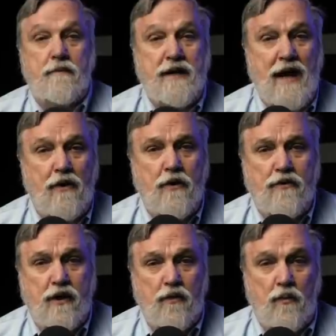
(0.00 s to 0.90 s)
But now go
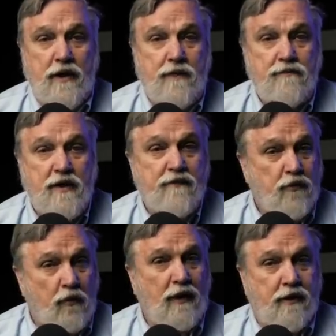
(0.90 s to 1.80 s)
the other way. If
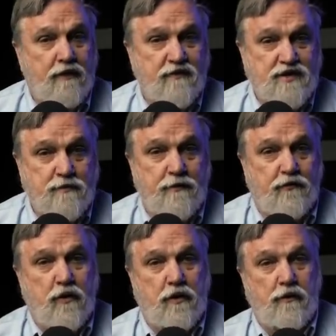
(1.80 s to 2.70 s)
the relativism of
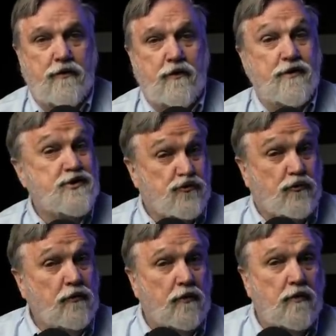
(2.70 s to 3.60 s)
critical theory is
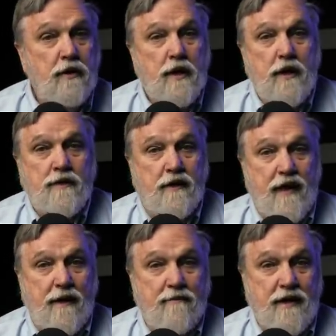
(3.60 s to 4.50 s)
true, then
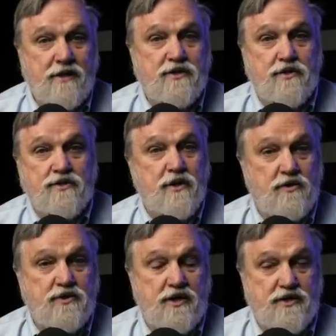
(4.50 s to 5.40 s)
that means there's no
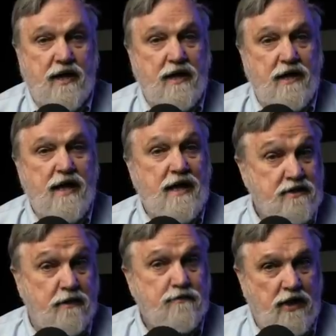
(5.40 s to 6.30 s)
such thing
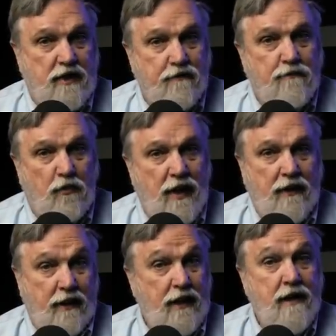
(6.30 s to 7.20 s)
as objective
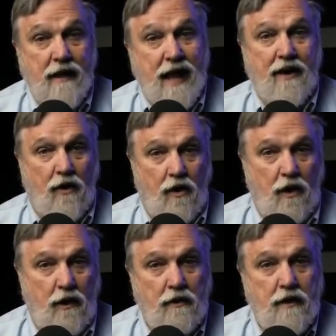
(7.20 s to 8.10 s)
morality at
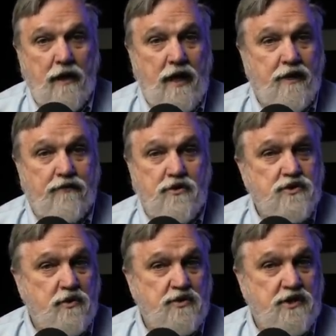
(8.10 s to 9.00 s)
all. And if there's
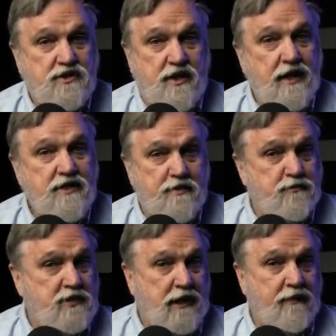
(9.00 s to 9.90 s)
no such thing as
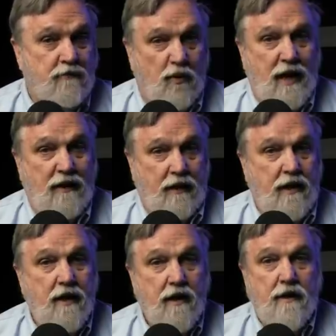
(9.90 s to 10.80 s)
objective
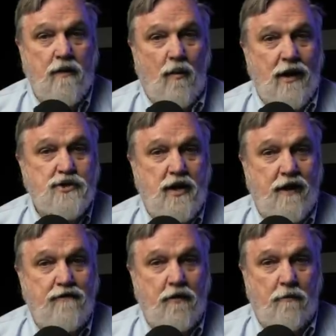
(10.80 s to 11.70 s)
morality, then why should
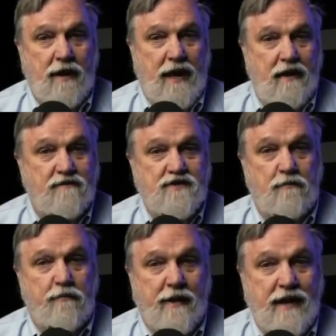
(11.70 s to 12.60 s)
I feel bad if
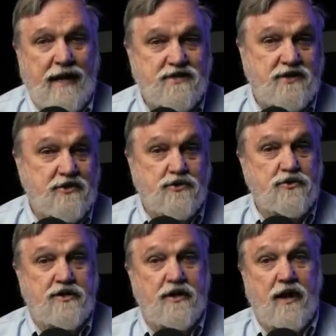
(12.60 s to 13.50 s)
some of my
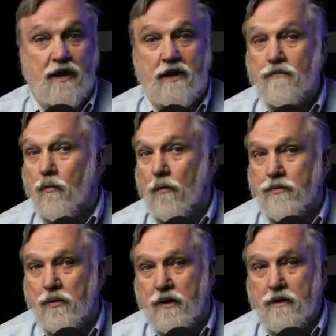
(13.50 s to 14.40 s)
ancestors did not conform
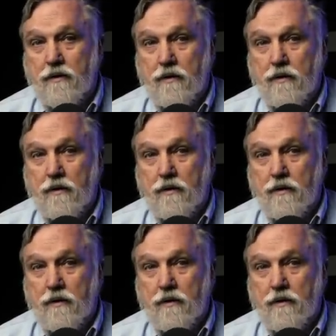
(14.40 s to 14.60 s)
to it?